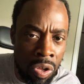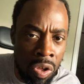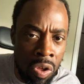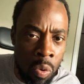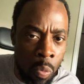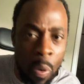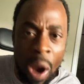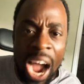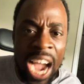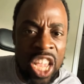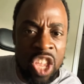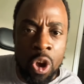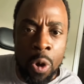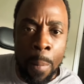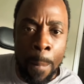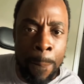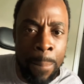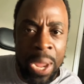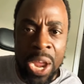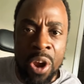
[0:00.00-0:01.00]
Why your
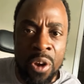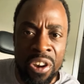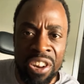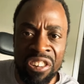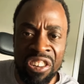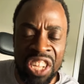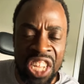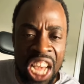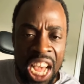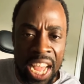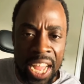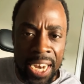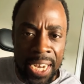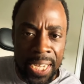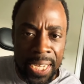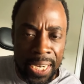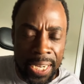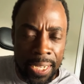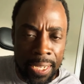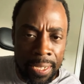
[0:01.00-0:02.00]
beard is
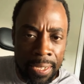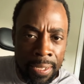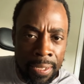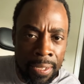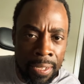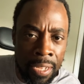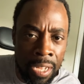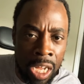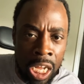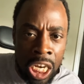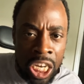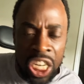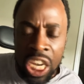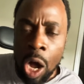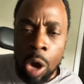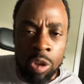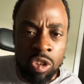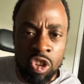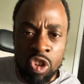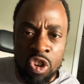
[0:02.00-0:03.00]
cut?
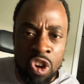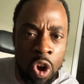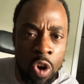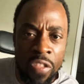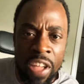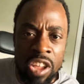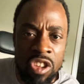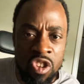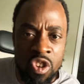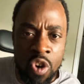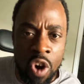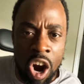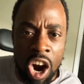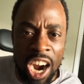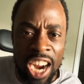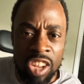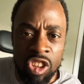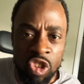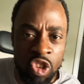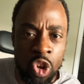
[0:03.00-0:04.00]
Don't you know that you are
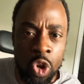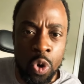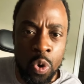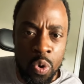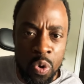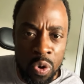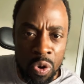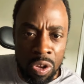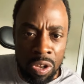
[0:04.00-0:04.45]
a Jew?